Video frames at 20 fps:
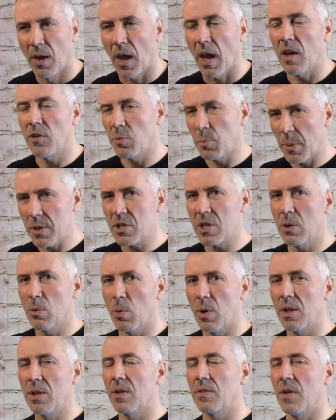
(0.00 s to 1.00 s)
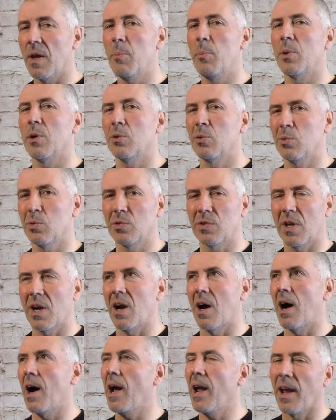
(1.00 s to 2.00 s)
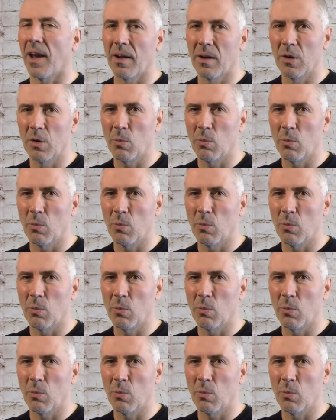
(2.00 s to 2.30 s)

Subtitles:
Especially when the temperatures are high.